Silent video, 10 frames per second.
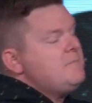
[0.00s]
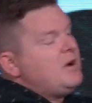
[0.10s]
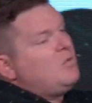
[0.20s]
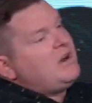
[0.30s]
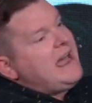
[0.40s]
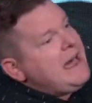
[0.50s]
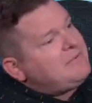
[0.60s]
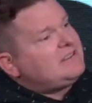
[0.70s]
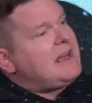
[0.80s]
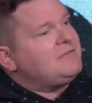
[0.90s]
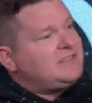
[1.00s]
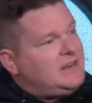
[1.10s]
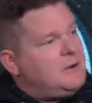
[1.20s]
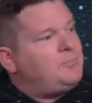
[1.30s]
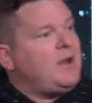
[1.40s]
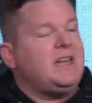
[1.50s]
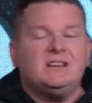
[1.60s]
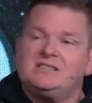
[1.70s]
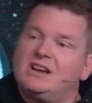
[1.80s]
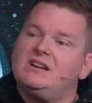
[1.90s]
But what happens, I was sitting there praying
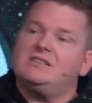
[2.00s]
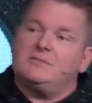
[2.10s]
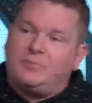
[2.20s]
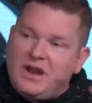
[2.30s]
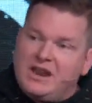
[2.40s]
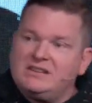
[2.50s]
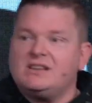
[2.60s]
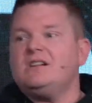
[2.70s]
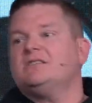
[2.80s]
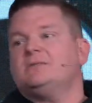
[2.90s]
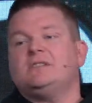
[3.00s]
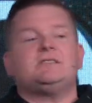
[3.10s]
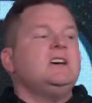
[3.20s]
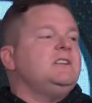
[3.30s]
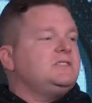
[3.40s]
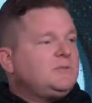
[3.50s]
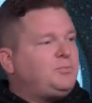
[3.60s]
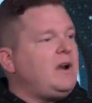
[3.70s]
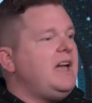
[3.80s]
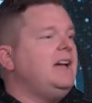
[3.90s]
in tongues and just
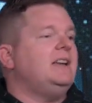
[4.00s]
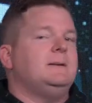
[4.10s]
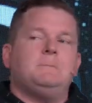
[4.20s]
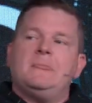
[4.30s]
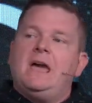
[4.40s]
praying and praying